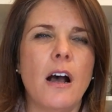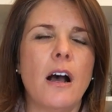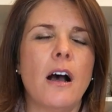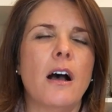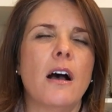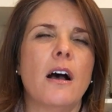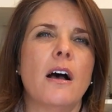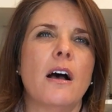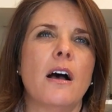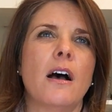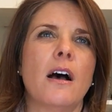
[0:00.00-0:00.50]

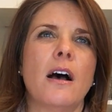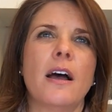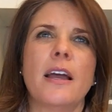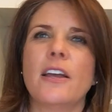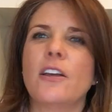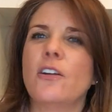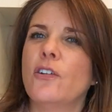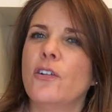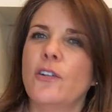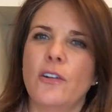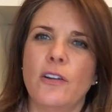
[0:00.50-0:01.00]

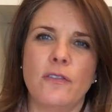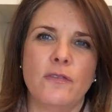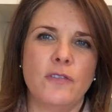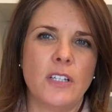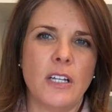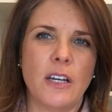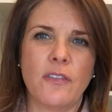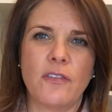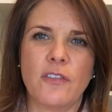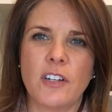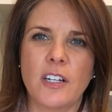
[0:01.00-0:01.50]
I could have
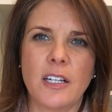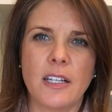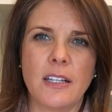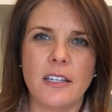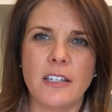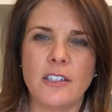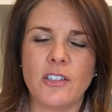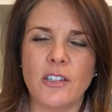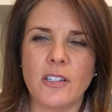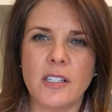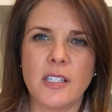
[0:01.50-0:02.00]

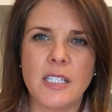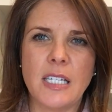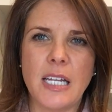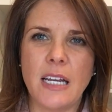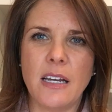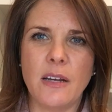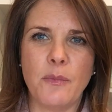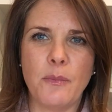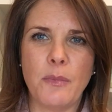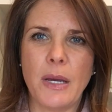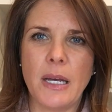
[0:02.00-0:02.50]
definitely just
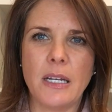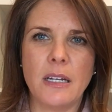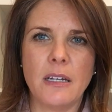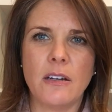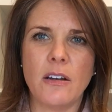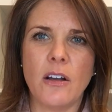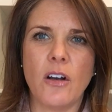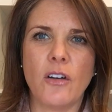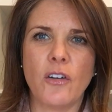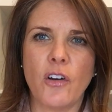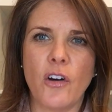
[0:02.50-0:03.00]
stayed in bed and
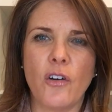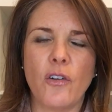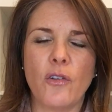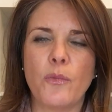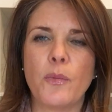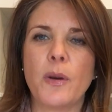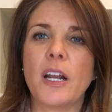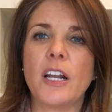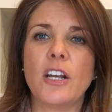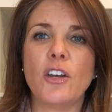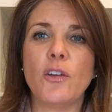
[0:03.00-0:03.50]
not go,
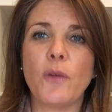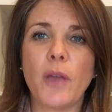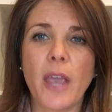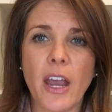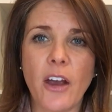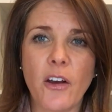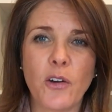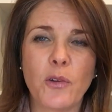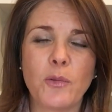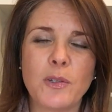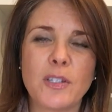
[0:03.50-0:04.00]
but I knew
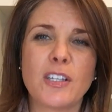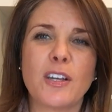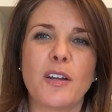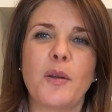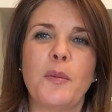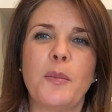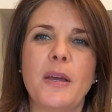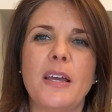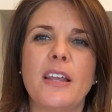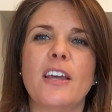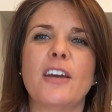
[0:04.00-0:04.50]
Karen was going
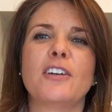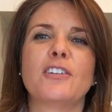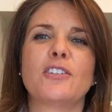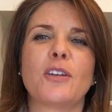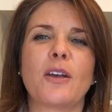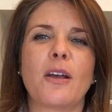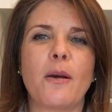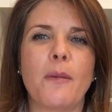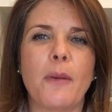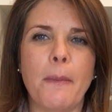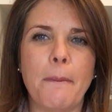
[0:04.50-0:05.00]
to be there, so
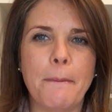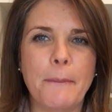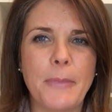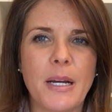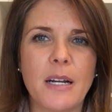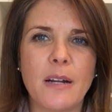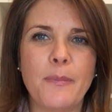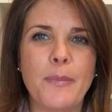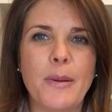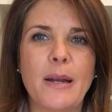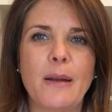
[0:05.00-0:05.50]
I got my
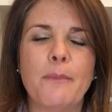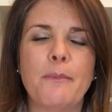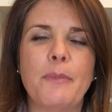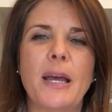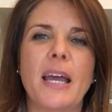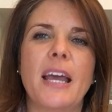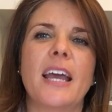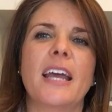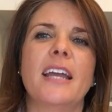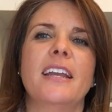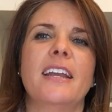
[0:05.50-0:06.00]
butt up out of
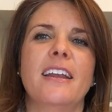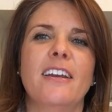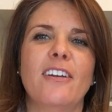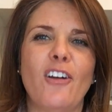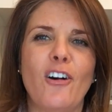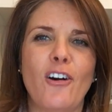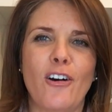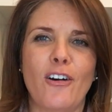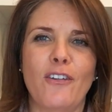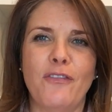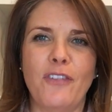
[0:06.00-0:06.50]
bed and
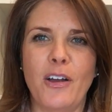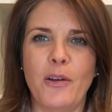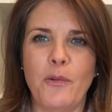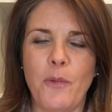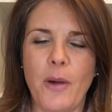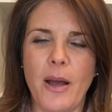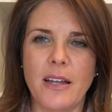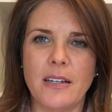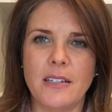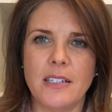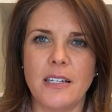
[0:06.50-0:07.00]
off I
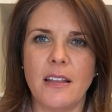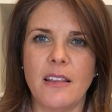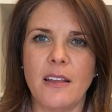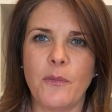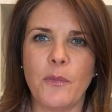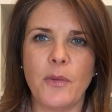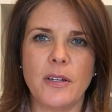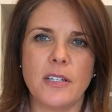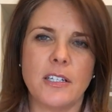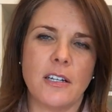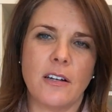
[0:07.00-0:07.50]
went, and
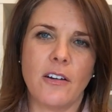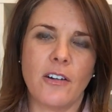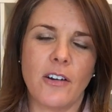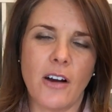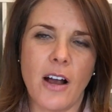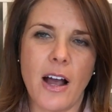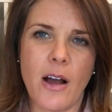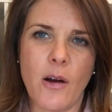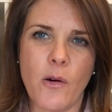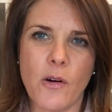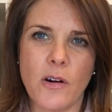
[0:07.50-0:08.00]
then we did our
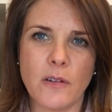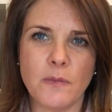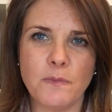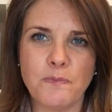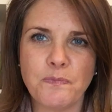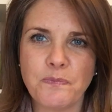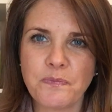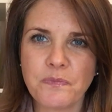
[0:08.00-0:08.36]
hour